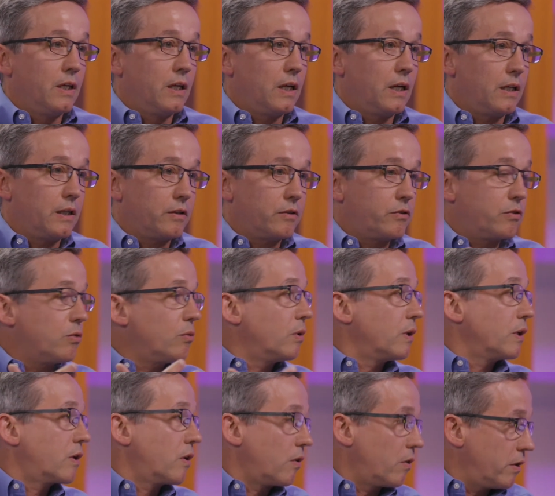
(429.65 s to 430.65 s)
and to
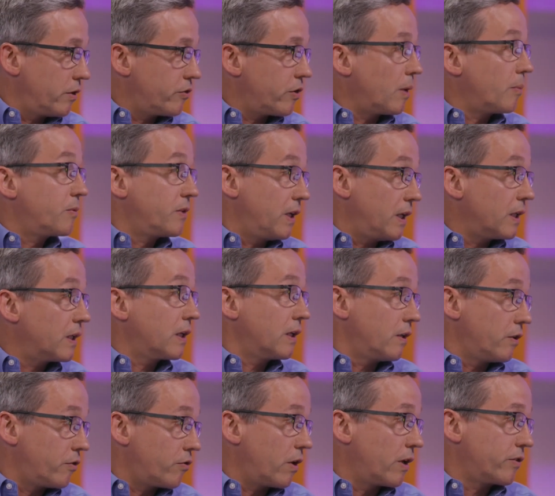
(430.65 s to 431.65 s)
encourage uptake and
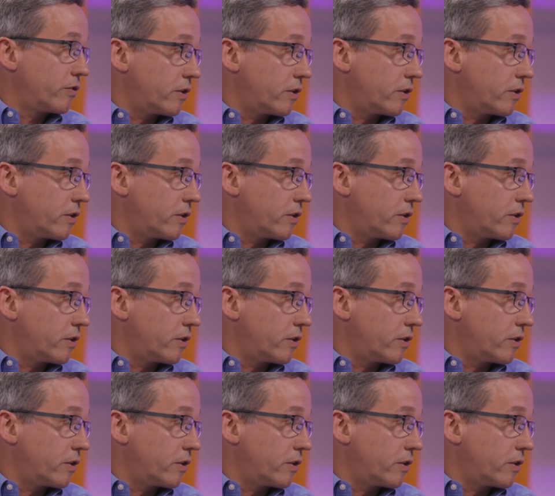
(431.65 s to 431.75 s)
address